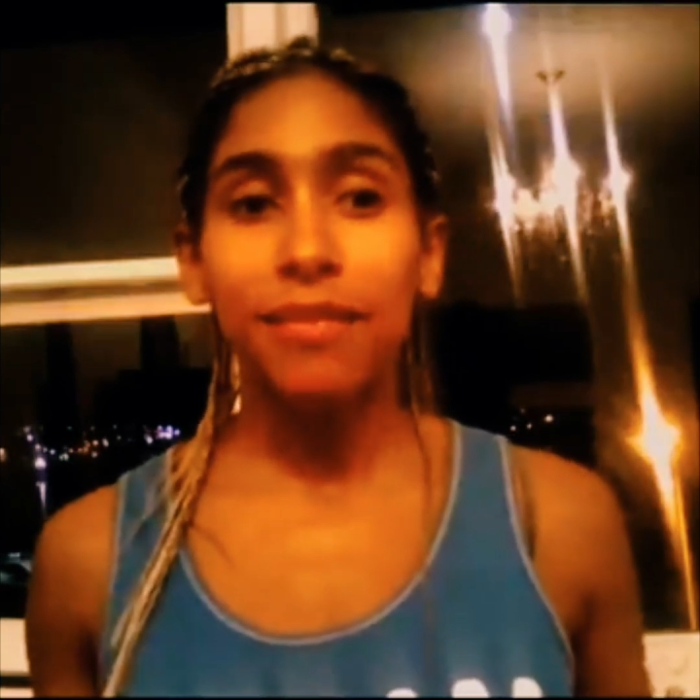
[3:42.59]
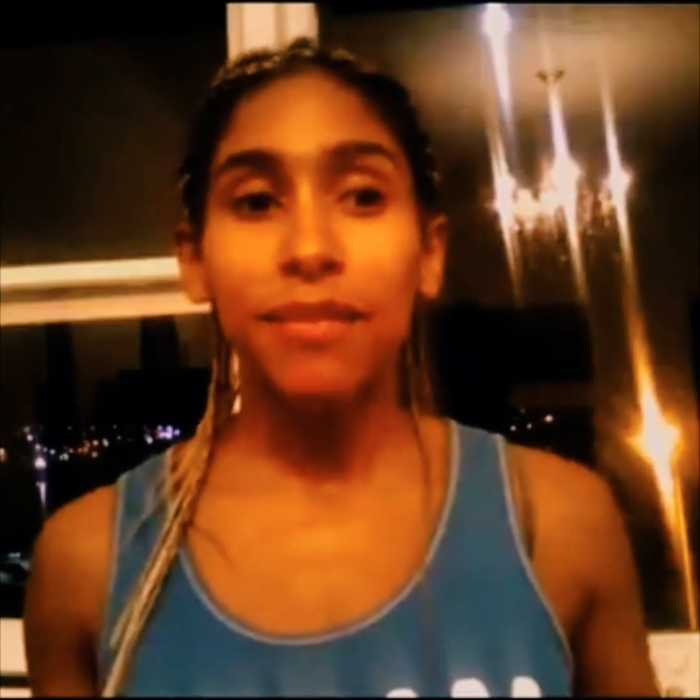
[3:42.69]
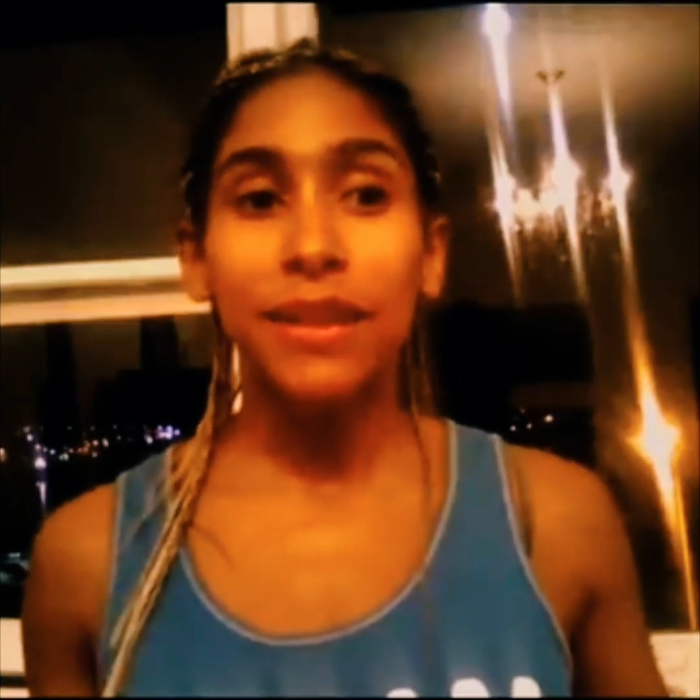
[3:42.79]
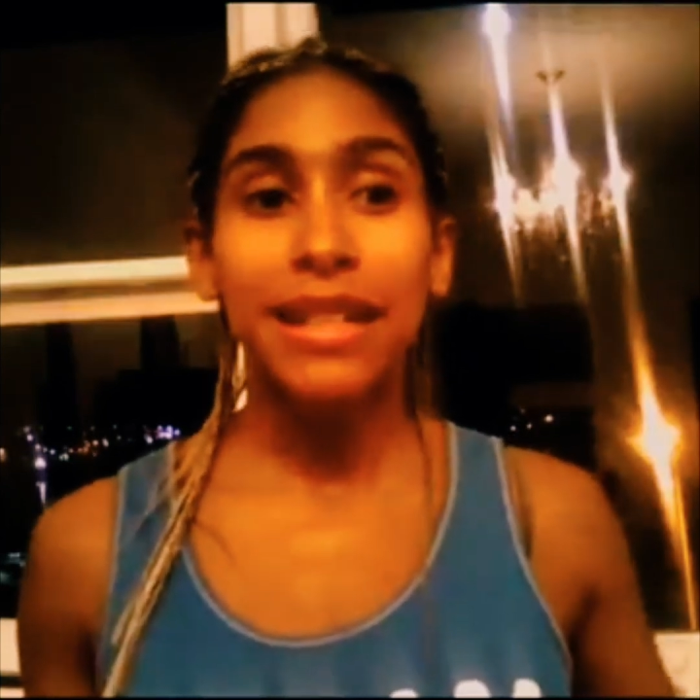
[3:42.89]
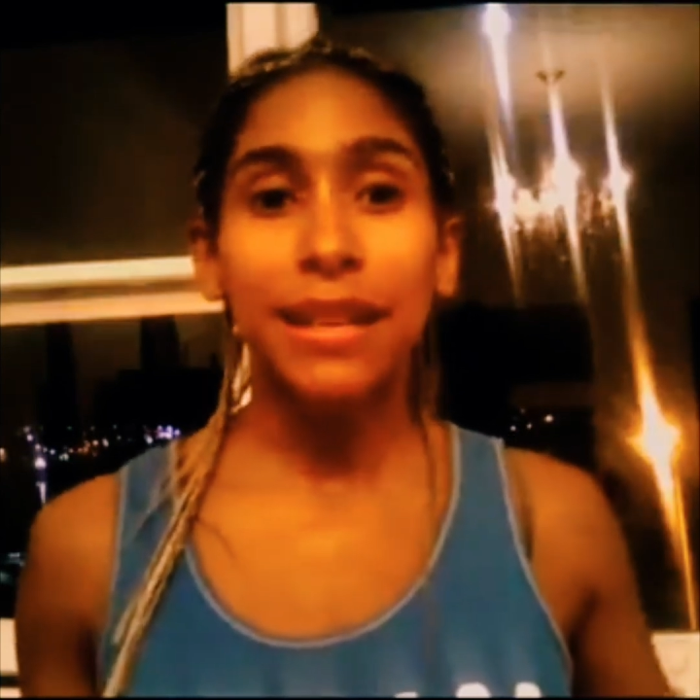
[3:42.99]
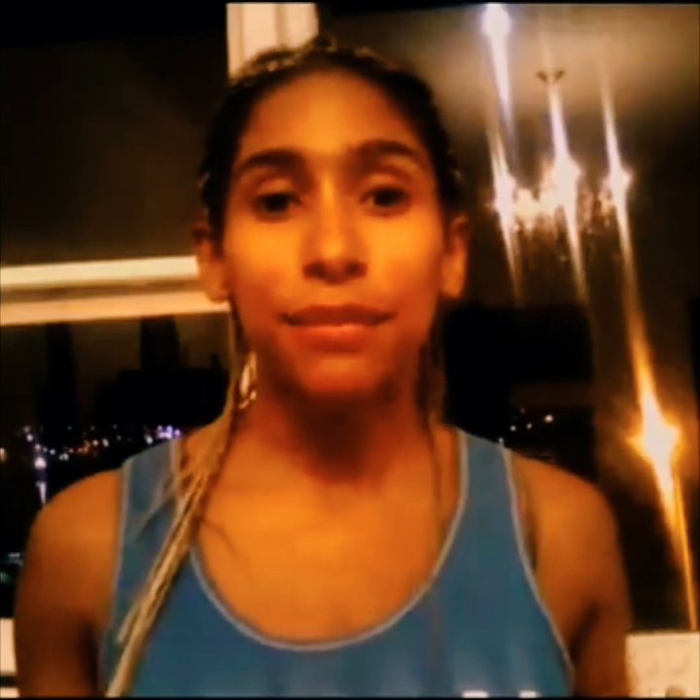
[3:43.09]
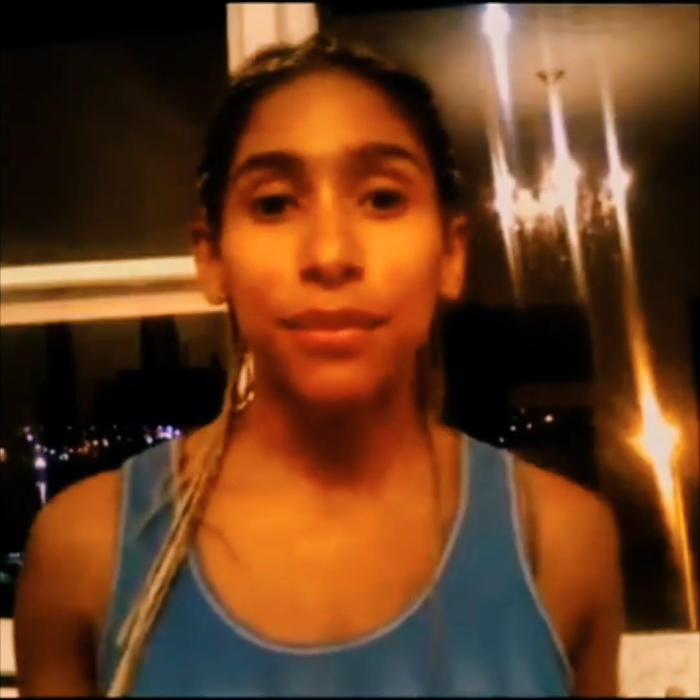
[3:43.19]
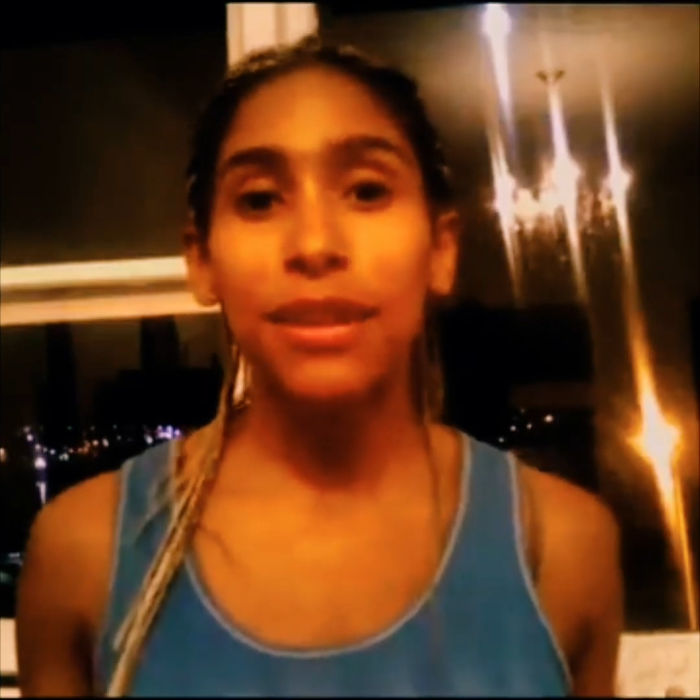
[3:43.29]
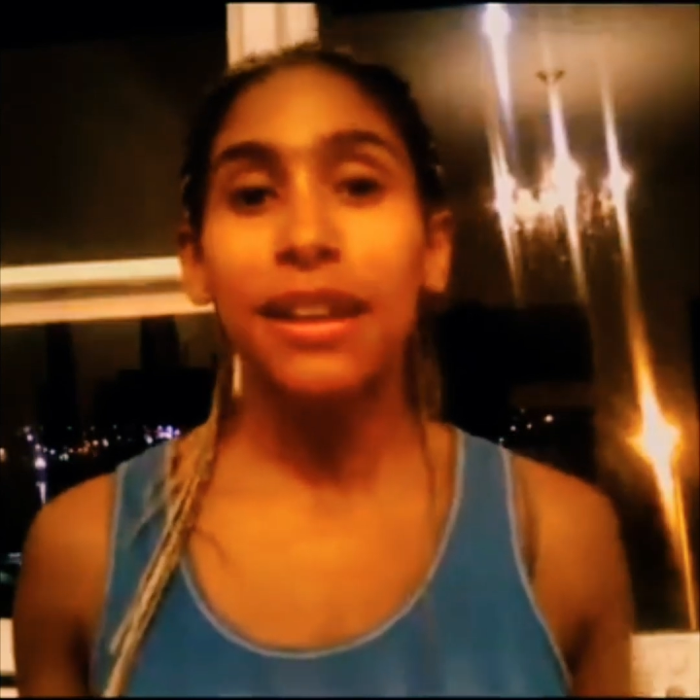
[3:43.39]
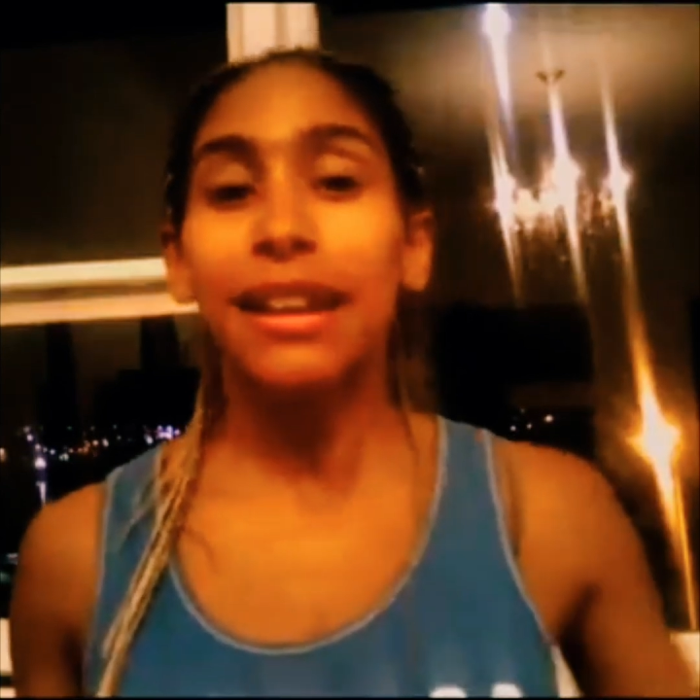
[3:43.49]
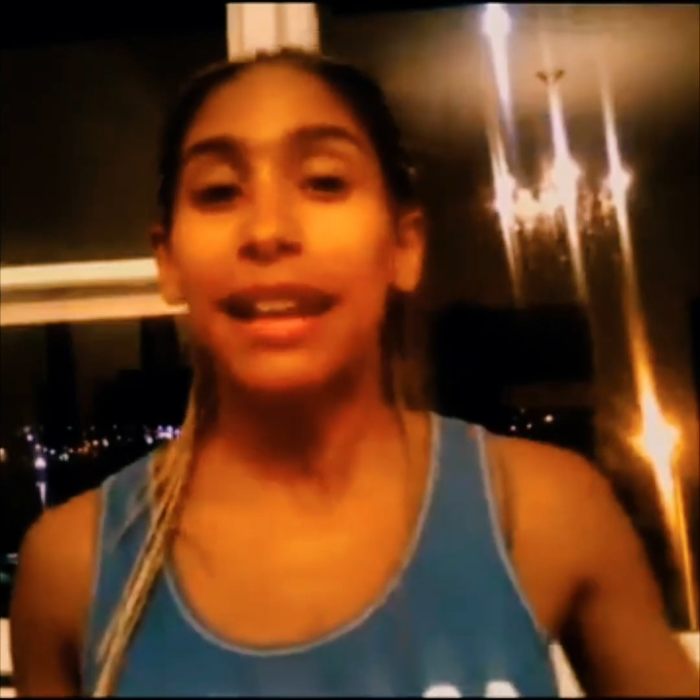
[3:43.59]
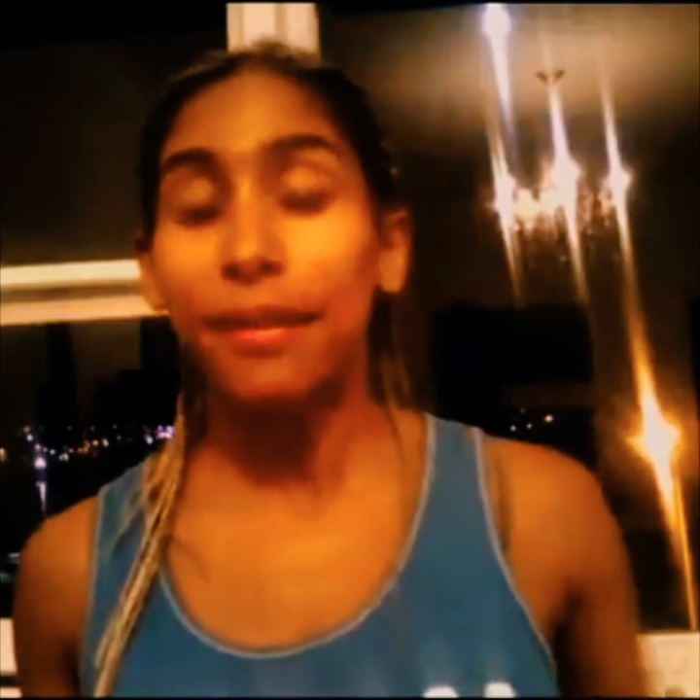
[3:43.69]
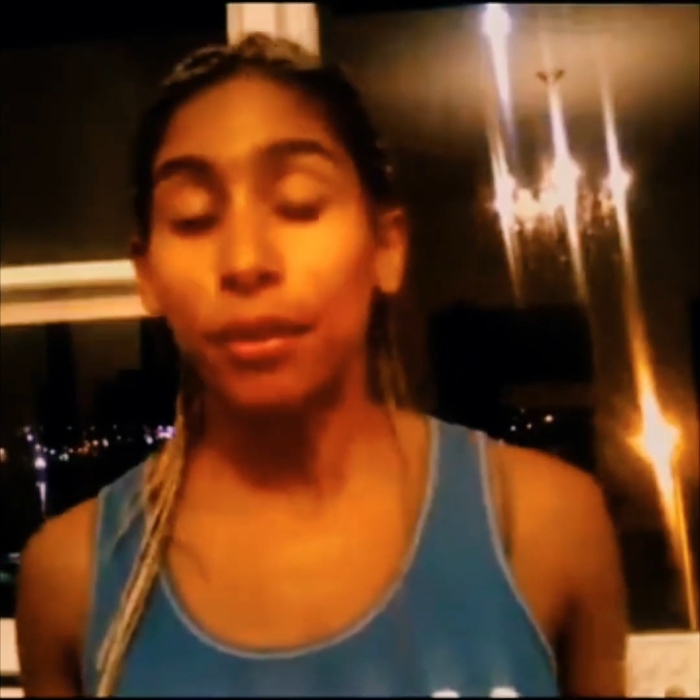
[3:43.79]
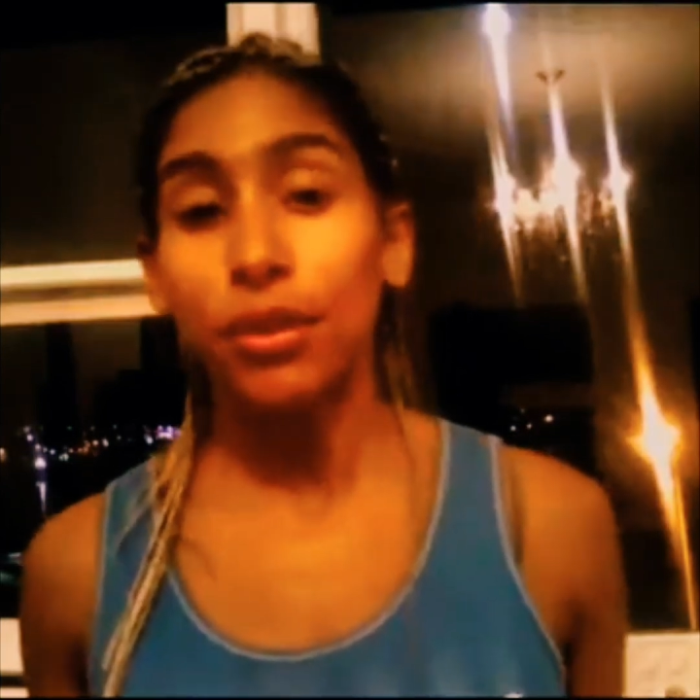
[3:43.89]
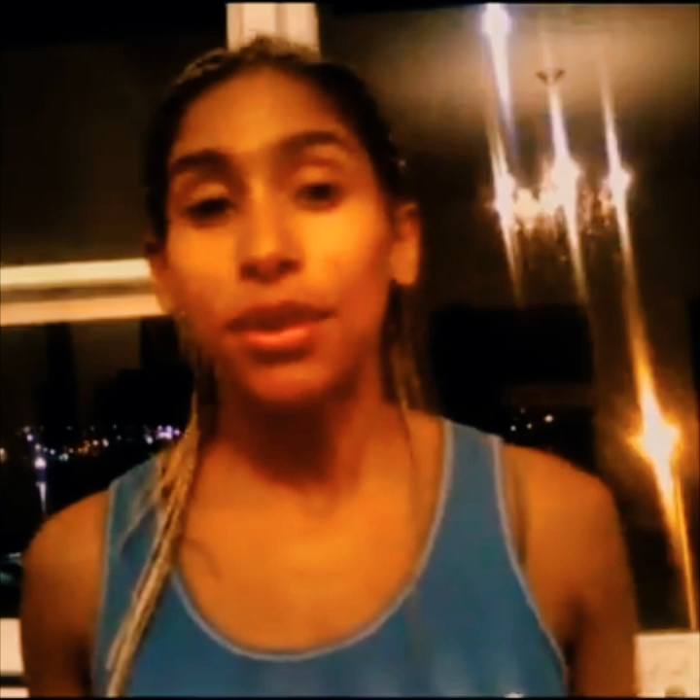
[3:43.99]
the different
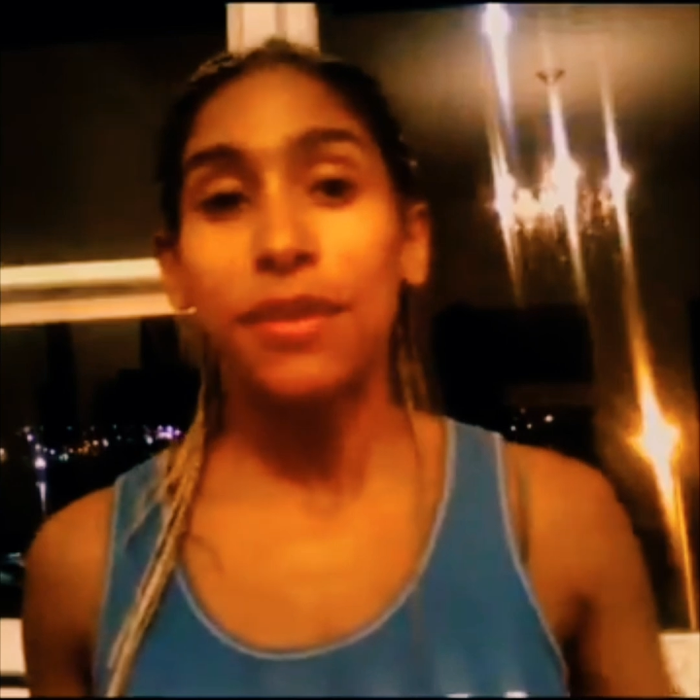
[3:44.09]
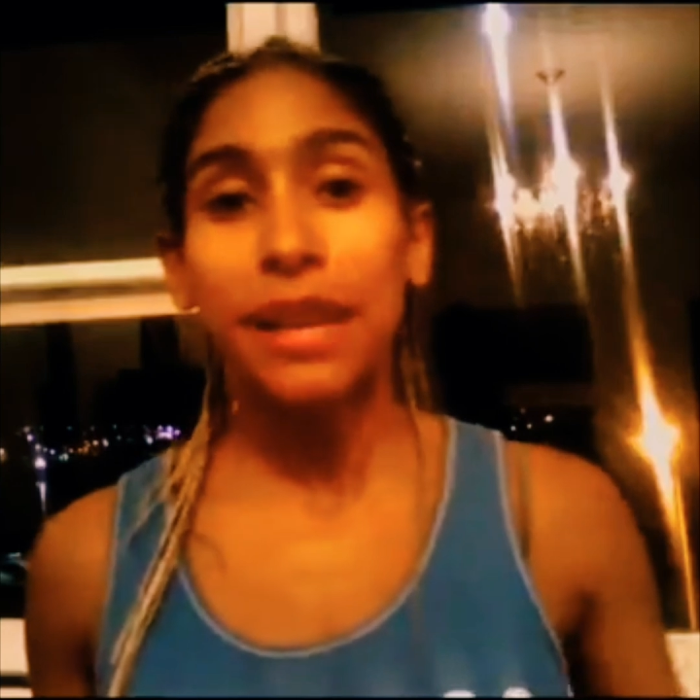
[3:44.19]
levels of